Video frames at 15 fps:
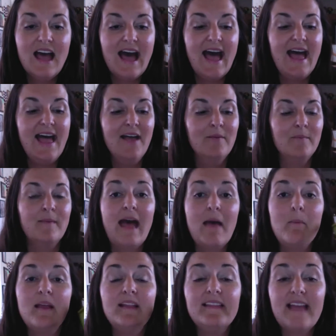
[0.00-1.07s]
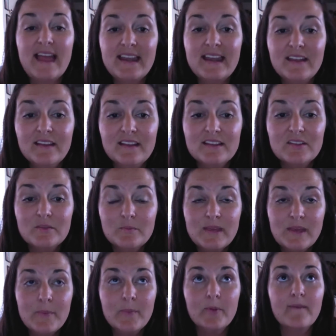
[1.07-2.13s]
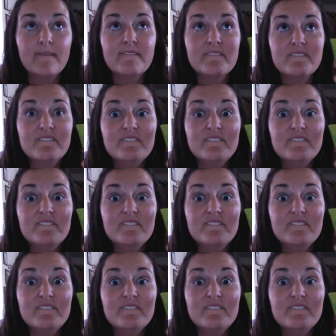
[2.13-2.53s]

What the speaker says: But letting people